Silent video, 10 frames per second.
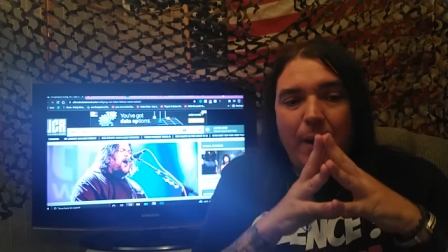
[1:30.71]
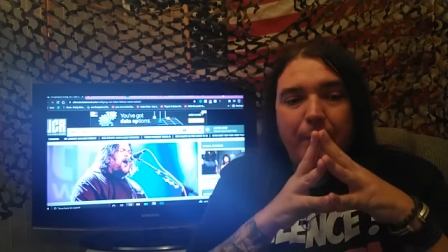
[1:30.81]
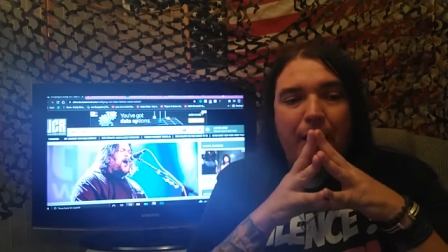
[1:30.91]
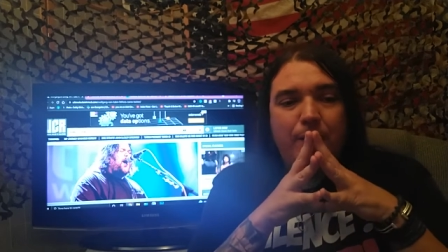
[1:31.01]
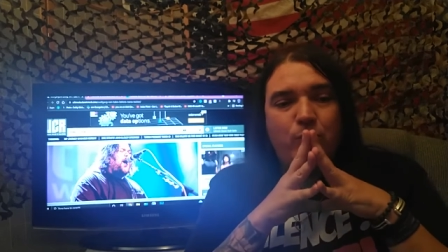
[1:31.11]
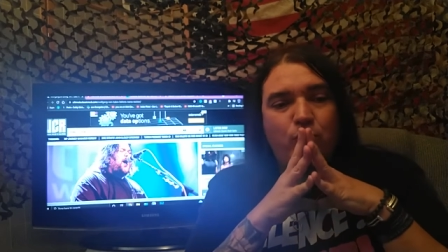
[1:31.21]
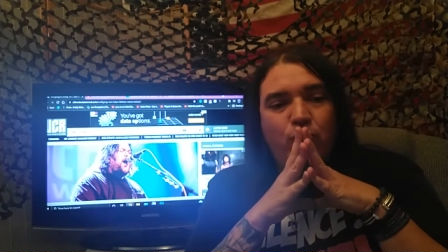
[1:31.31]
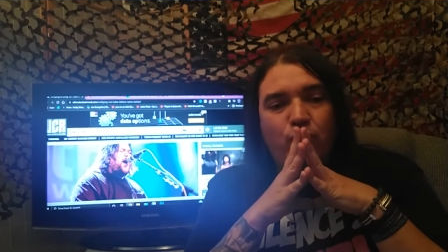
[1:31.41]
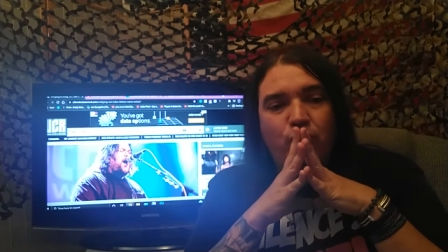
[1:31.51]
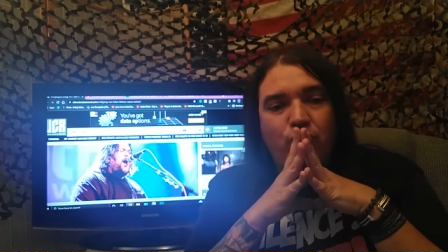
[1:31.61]
But
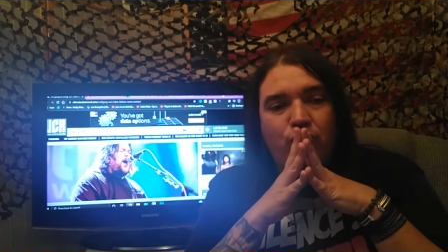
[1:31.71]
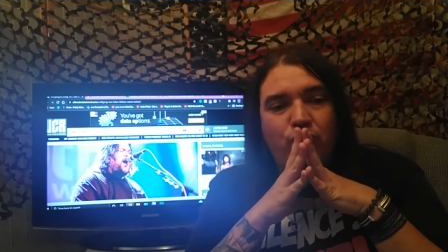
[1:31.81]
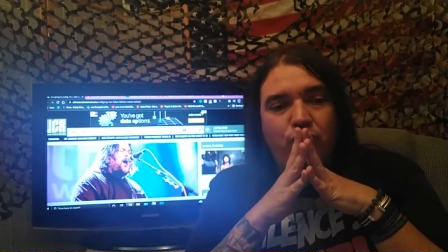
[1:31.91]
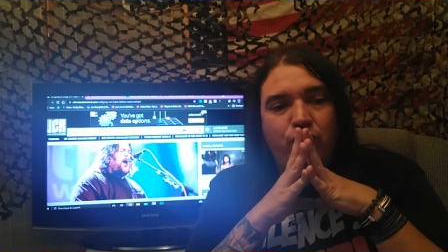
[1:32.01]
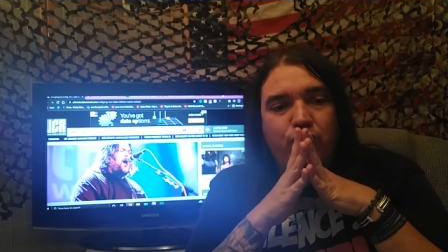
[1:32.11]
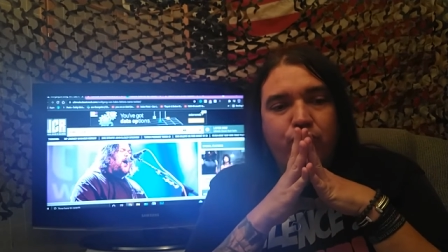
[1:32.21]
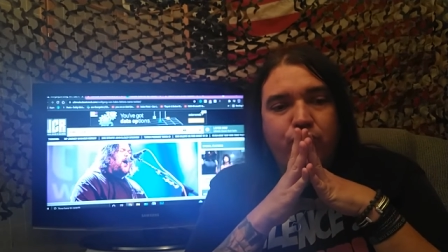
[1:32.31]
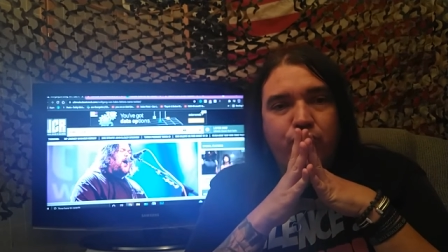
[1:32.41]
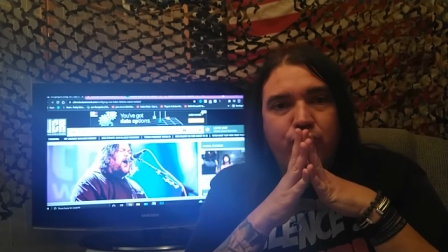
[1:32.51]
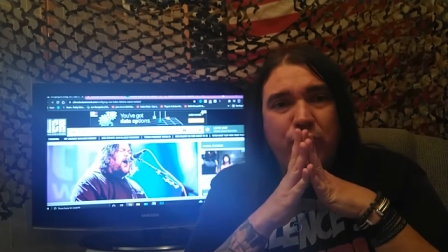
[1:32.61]

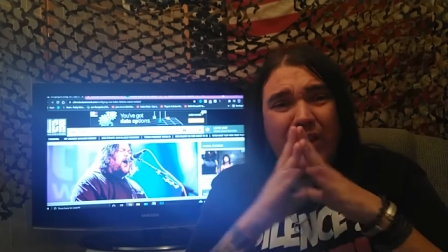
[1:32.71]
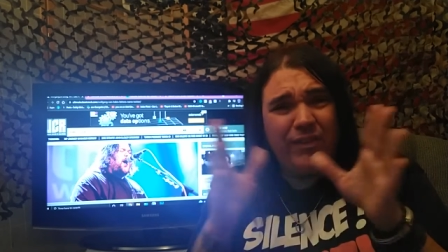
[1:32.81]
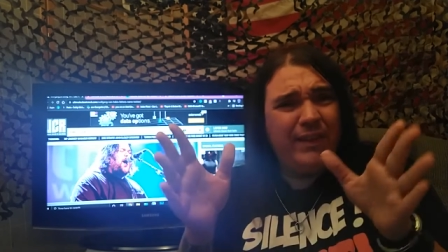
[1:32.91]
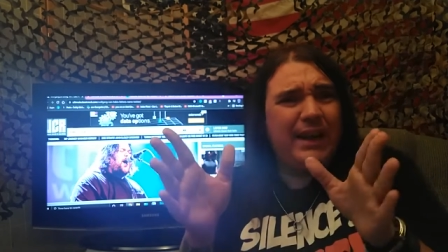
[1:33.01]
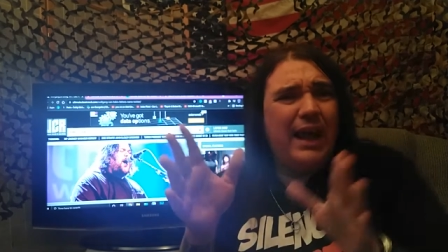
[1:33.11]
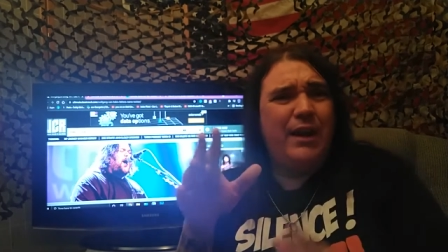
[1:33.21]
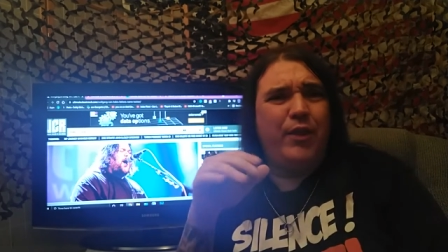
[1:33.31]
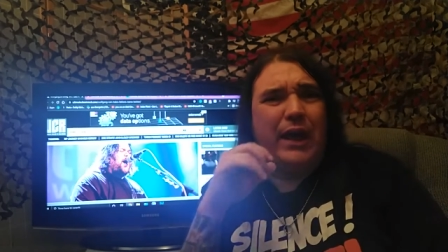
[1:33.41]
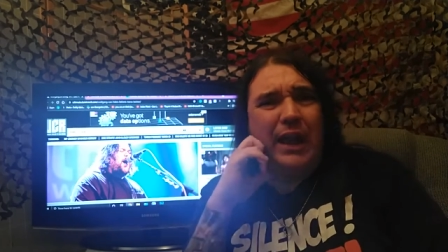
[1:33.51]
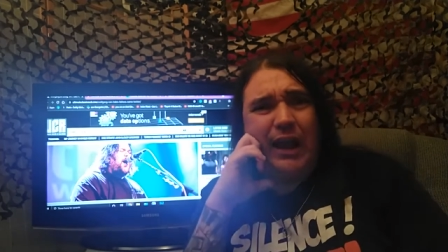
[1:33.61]
this is the kind of
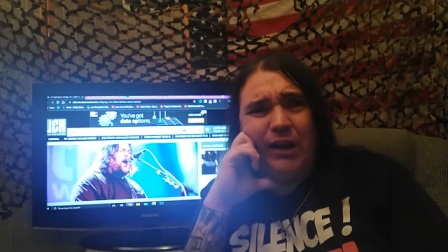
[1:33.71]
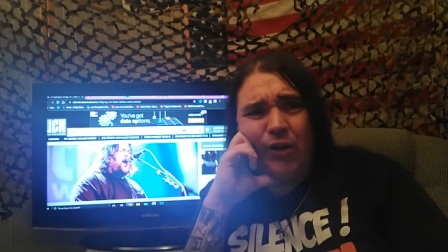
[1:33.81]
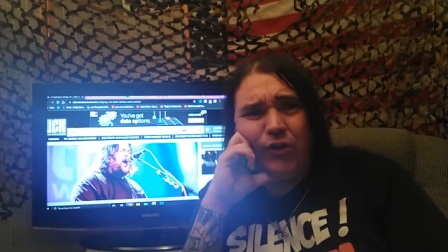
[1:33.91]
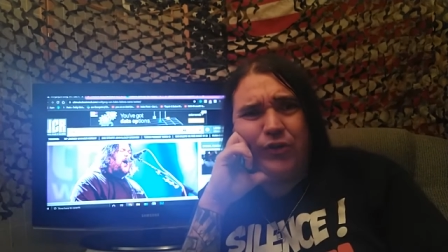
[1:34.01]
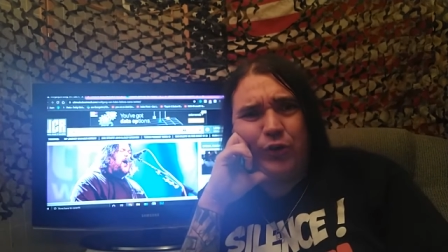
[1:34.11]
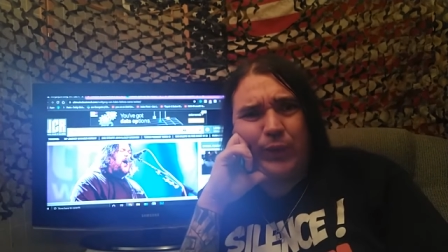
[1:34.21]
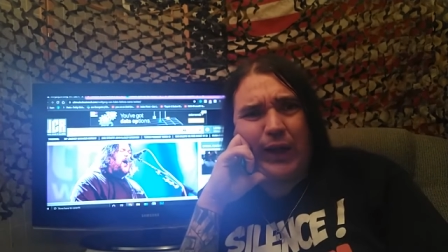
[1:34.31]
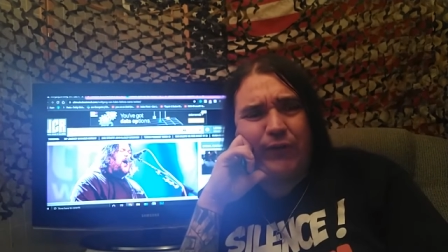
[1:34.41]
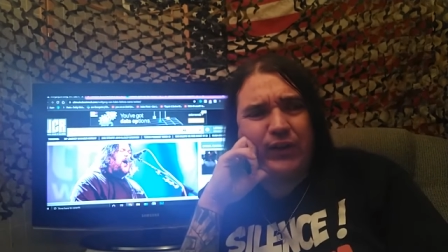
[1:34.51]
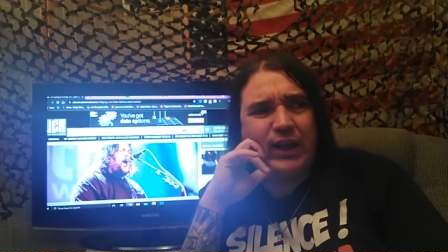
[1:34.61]
thing, and I noticed this when
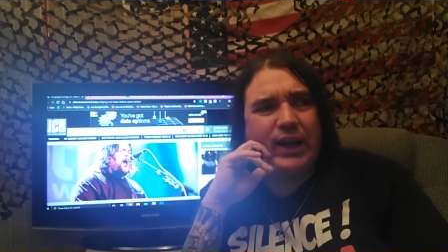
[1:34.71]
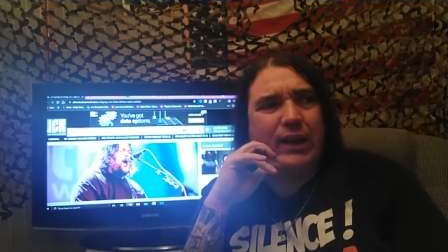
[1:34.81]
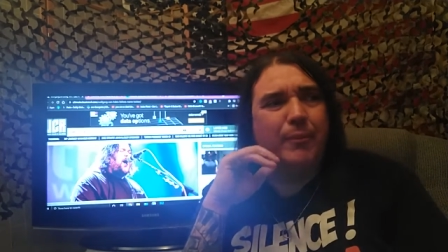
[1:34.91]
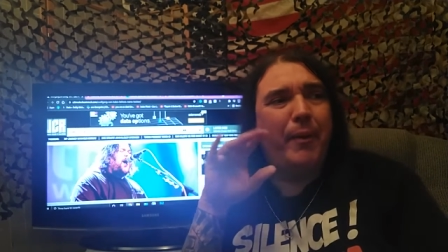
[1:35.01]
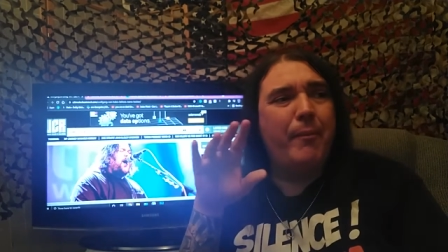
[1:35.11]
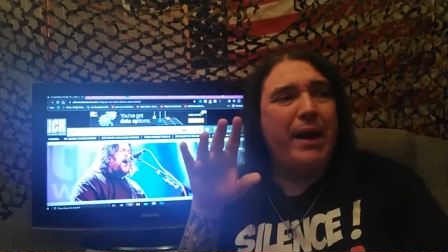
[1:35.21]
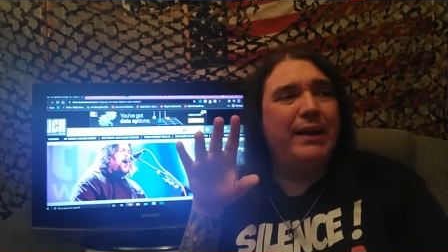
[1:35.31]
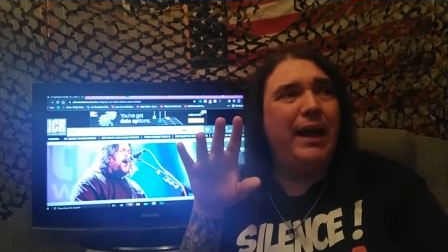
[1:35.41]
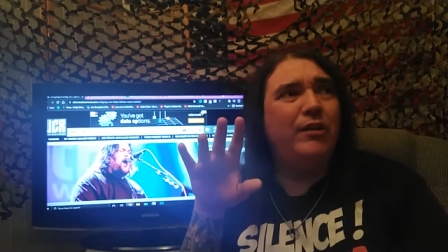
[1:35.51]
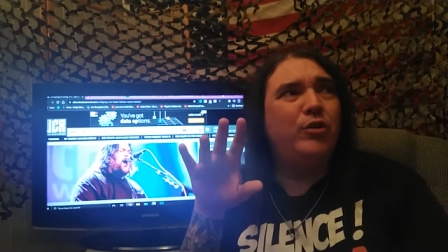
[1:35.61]
I was a kid. My, my
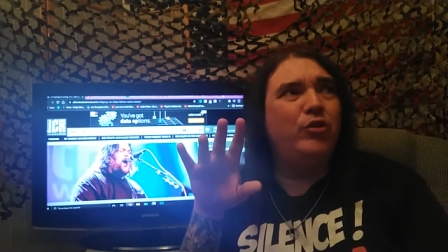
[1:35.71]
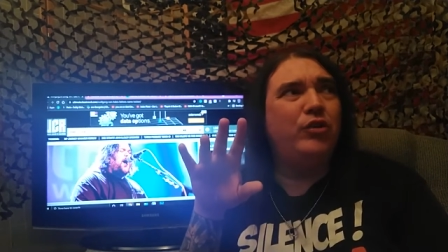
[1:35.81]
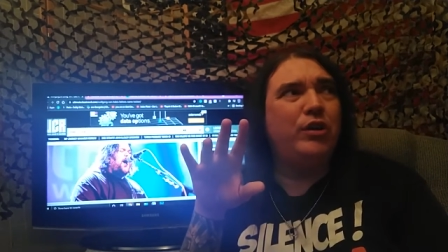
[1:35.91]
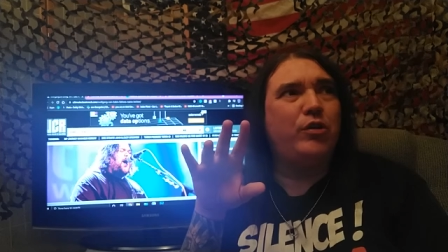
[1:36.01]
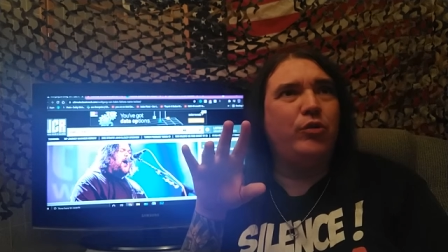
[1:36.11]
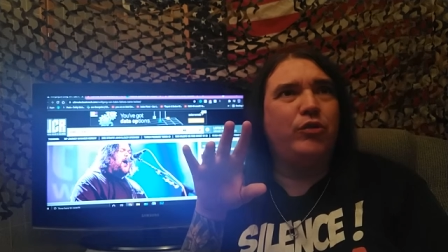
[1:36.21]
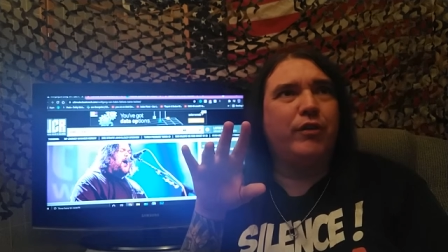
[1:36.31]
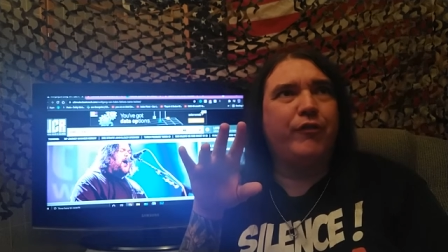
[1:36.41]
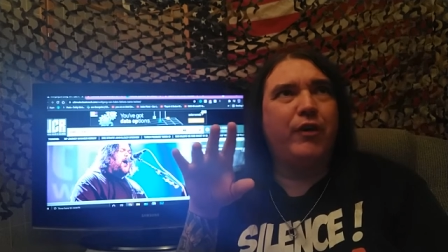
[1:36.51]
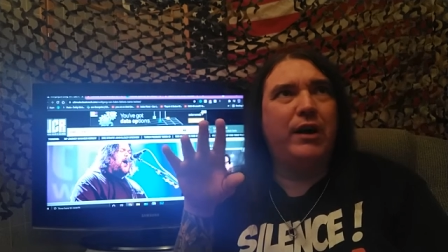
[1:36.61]
dad used to use
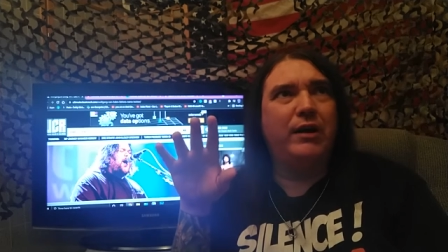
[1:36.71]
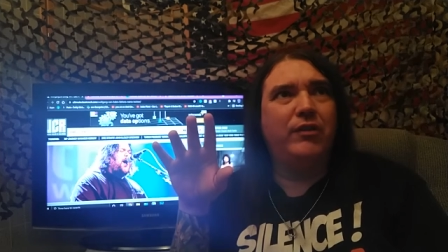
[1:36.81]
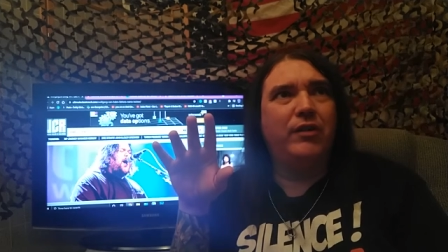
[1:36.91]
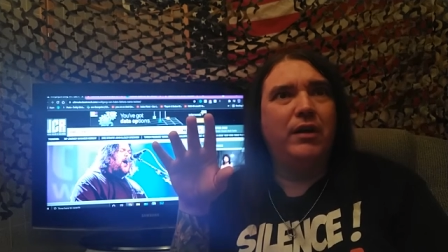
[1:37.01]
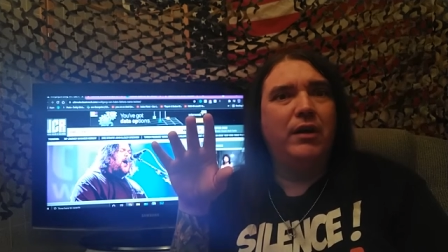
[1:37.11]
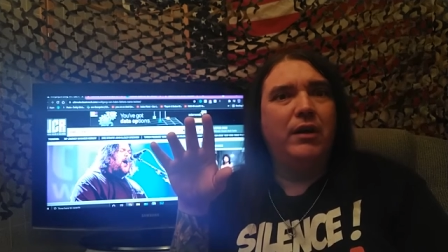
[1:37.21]
the phrase,